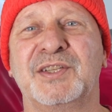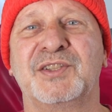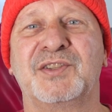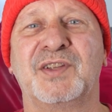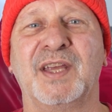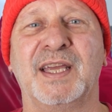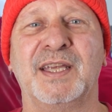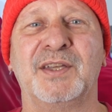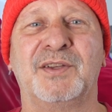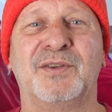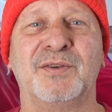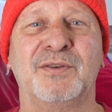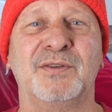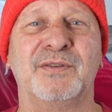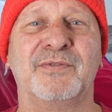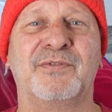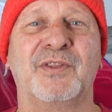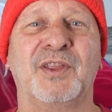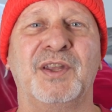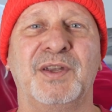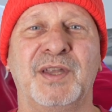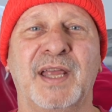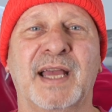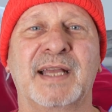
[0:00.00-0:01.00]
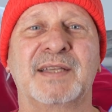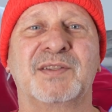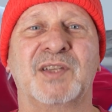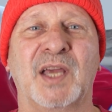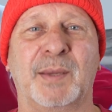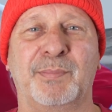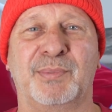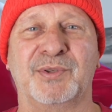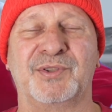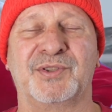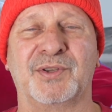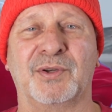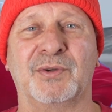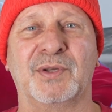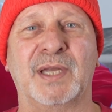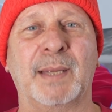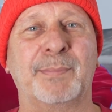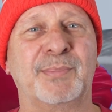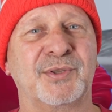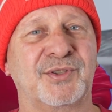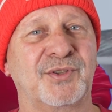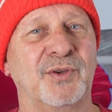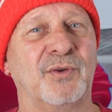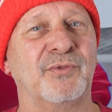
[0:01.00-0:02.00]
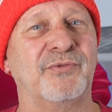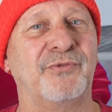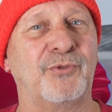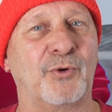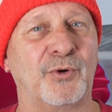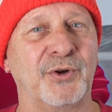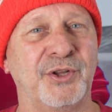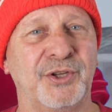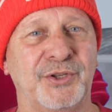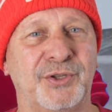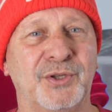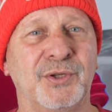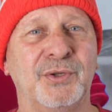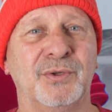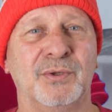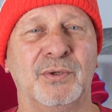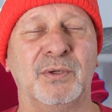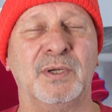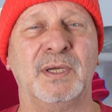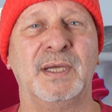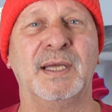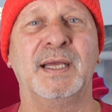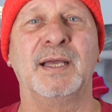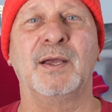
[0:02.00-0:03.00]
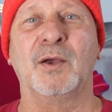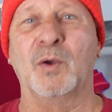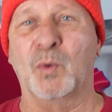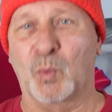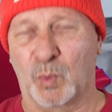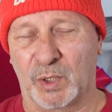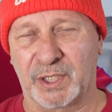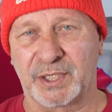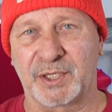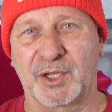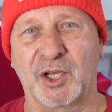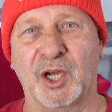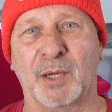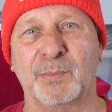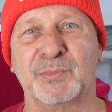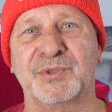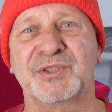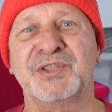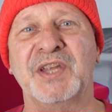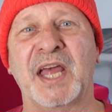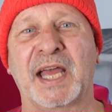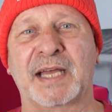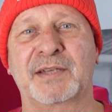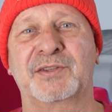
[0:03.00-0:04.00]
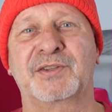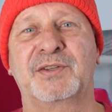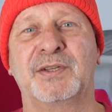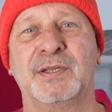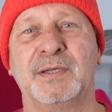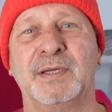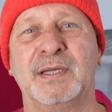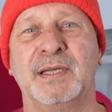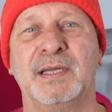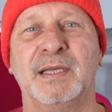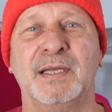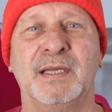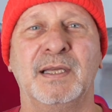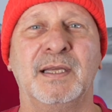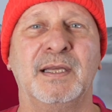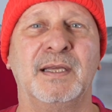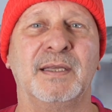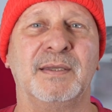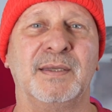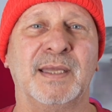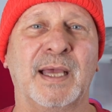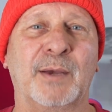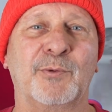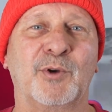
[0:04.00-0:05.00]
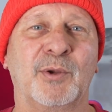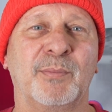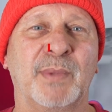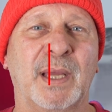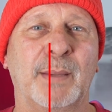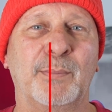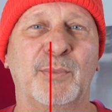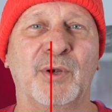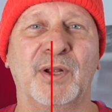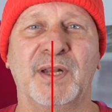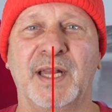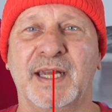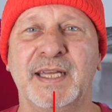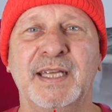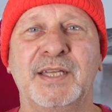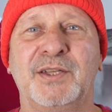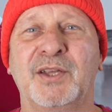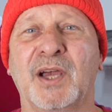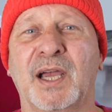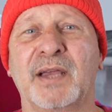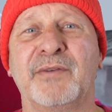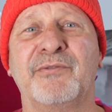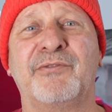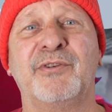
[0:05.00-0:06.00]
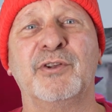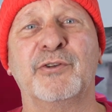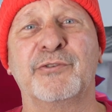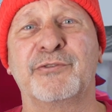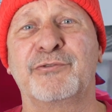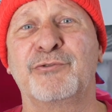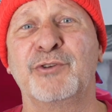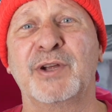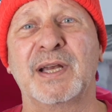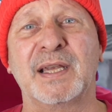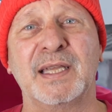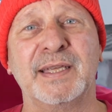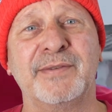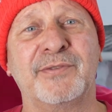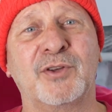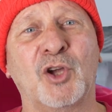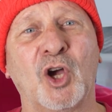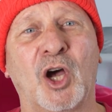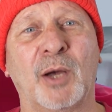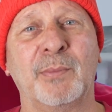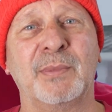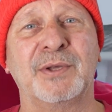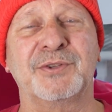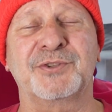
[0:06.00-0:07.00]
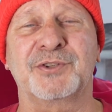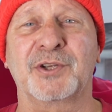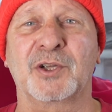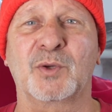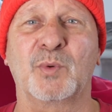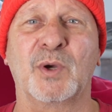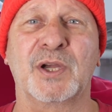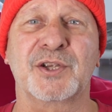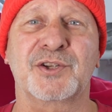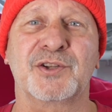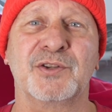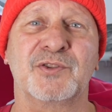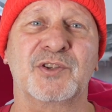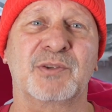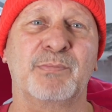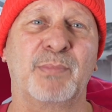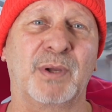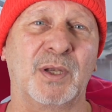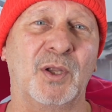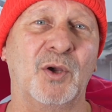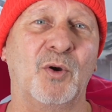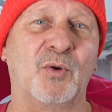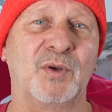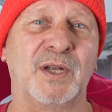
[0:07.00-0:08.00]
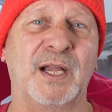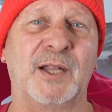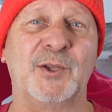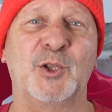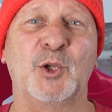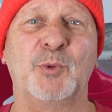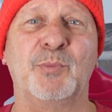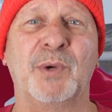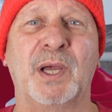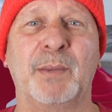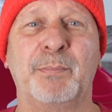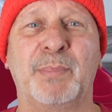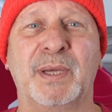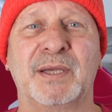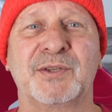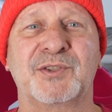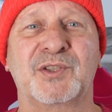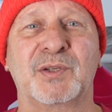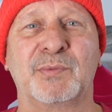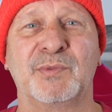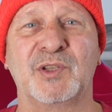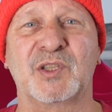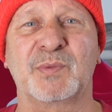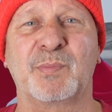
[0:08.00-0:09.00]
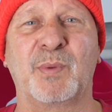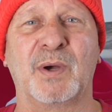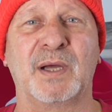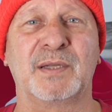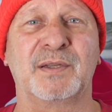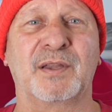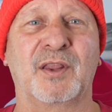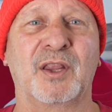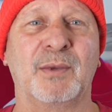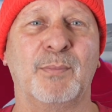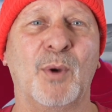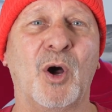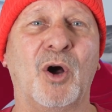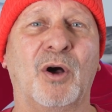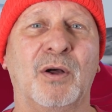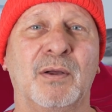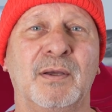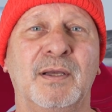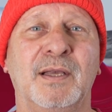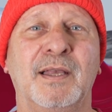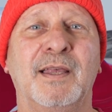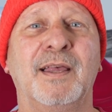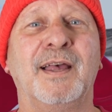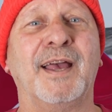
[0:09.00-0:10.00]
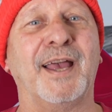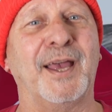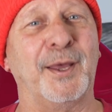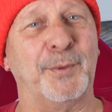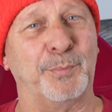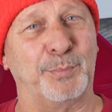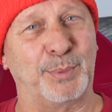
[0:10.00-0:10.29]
stay tuned for the next episode, episode 42, What Comes Next. Now remember, at any time, feel free to leave comments or questions below, and I'll do my best to respond to them all. And